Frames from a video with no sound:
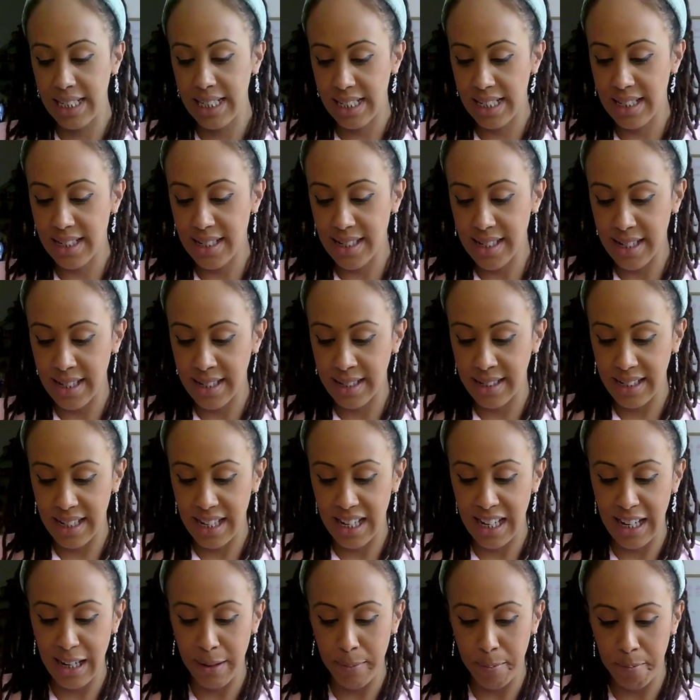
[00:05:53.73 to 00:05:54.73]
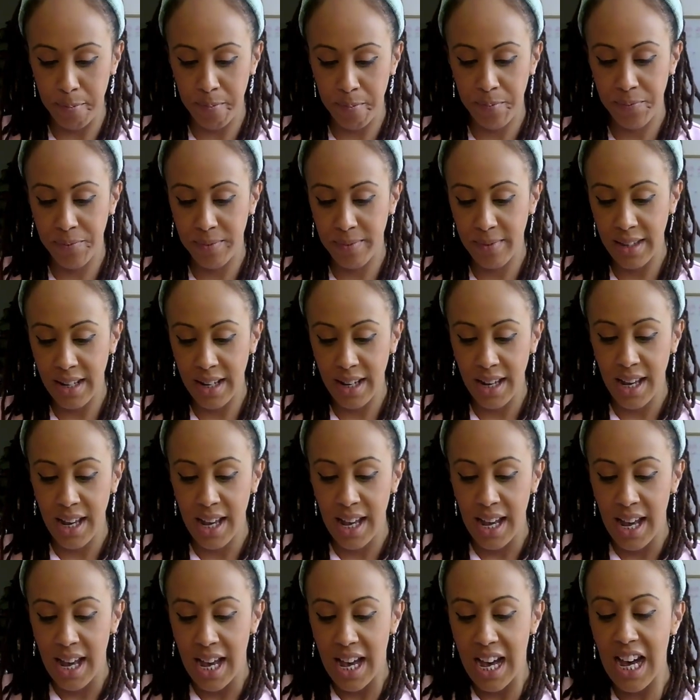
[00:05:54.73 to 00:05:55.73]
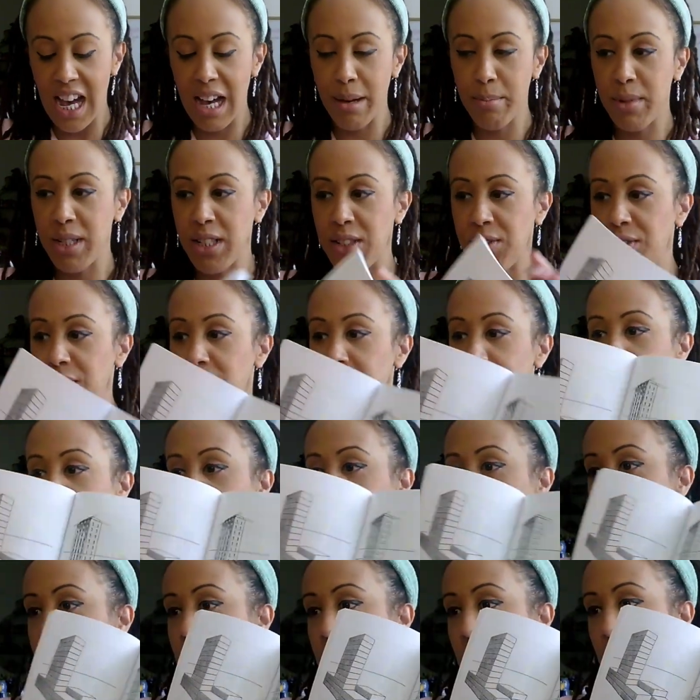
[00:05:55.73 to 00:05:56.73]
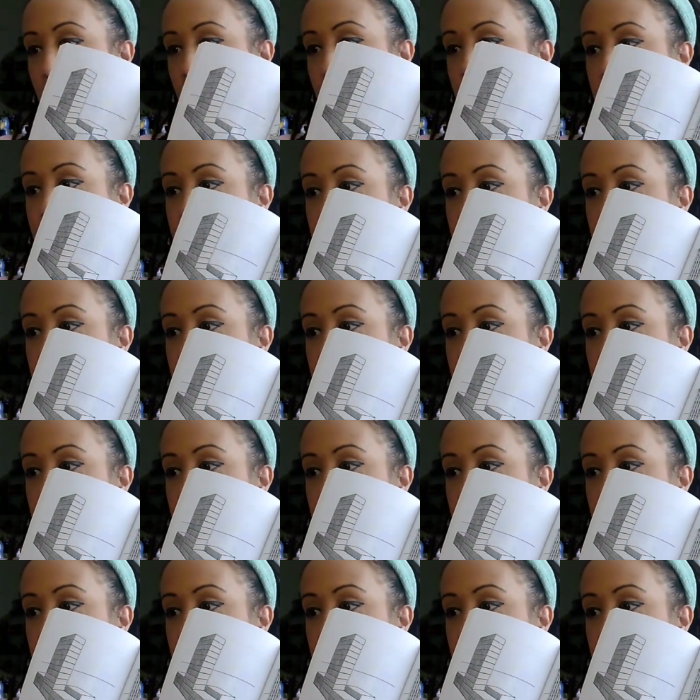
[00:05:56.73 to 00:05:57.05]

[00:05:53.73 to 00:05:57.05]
is the same atmosphere that he used with the